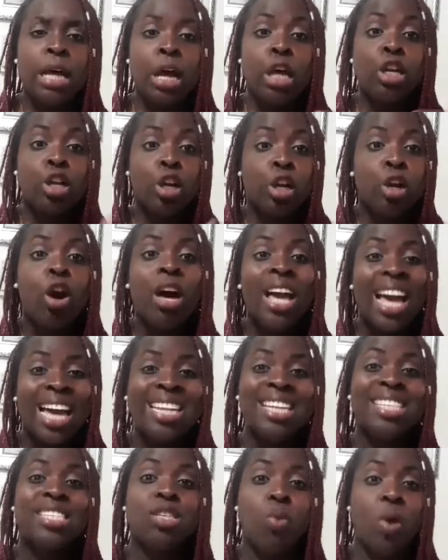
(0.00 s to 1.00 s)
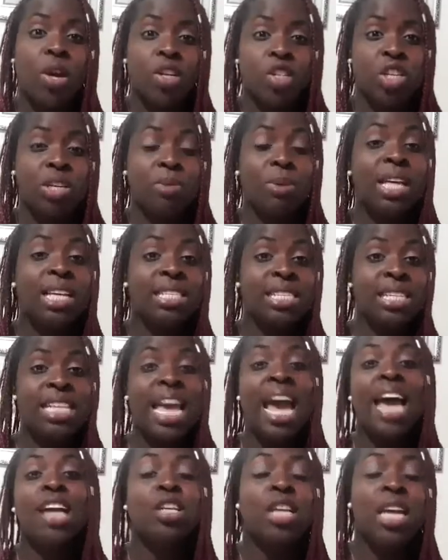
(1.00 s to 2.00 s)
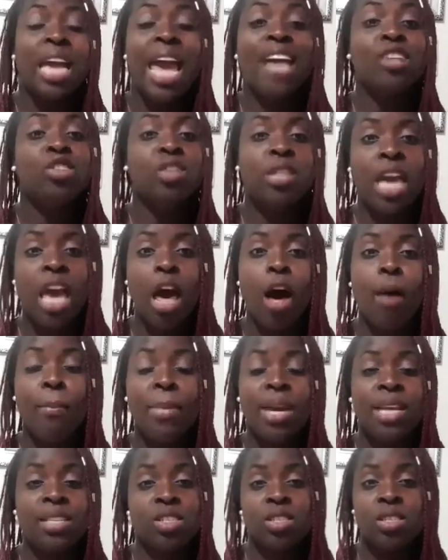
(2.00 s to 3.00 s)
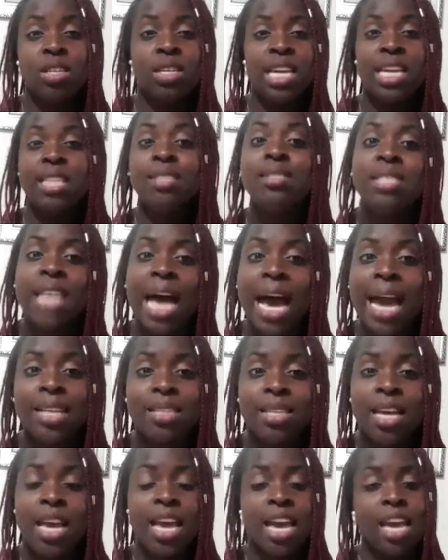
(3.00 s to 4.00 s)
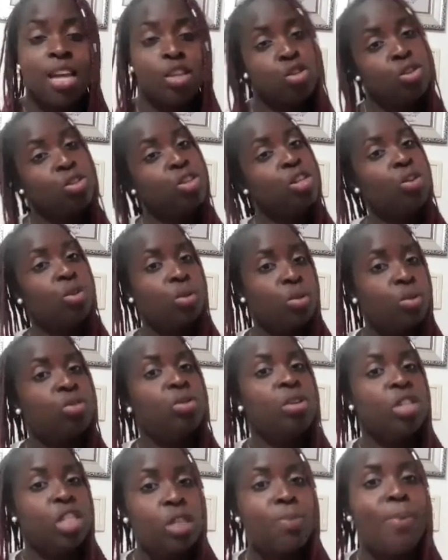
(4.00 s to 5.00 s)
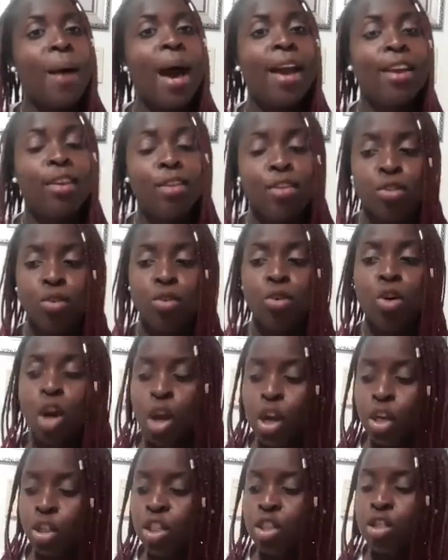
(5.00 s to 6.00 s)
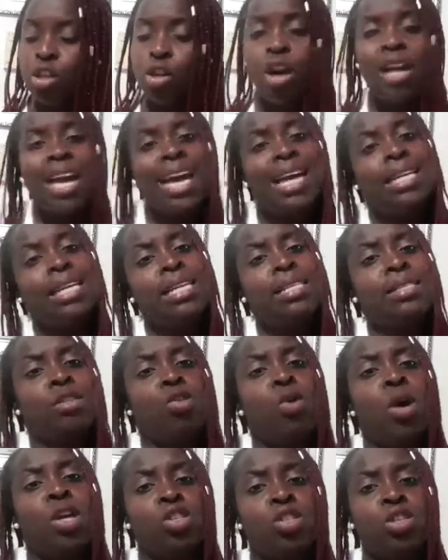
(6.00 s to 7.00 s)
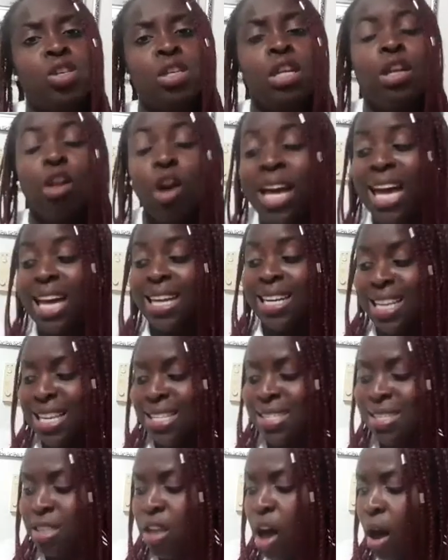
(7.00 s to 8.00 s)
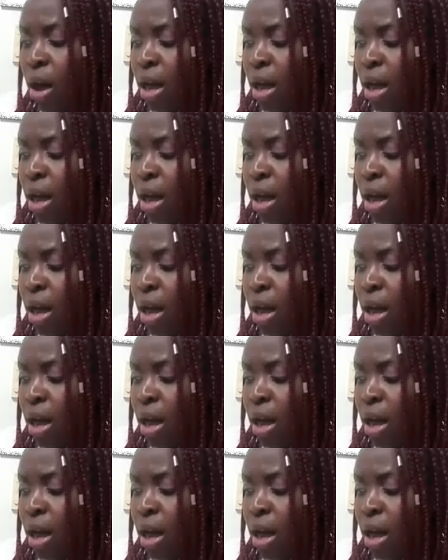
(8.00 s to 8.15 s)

look at these questions, because it actually helped me, just an insight into, to inspire you. Just look at these questions, look at these points